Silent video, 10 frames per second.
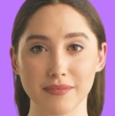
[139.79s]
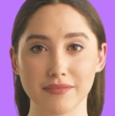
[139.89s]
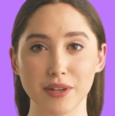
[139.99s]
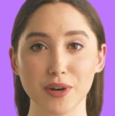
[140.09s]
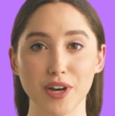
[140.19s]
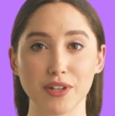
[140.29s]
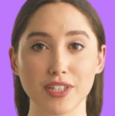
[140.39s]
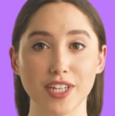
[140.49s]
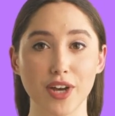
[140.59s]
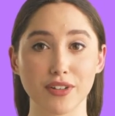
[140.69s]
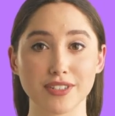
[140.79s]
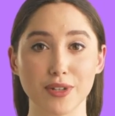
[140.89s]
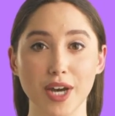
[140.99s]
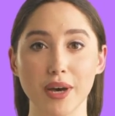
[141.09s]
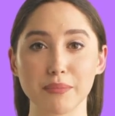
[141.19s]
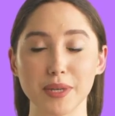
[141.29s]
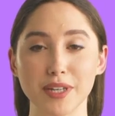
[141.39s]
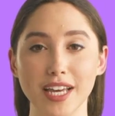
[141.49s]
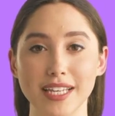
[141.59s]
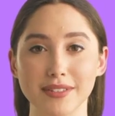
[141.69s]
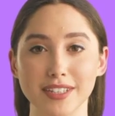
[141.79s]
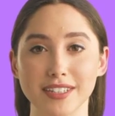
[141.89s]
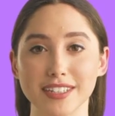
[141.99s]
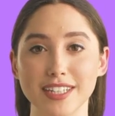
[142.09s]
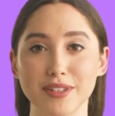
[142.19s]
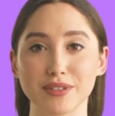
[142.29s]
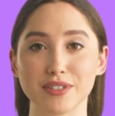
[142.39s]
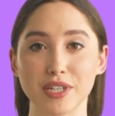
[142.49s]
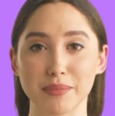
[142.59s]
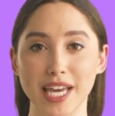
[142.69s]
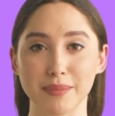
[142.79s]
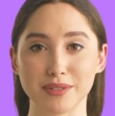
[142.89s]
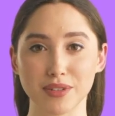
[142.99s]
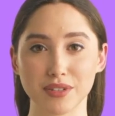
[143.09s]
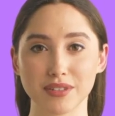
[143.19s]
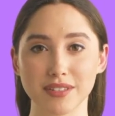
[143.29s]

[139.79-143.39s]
the model could also output the likelihood that a user could be upsold.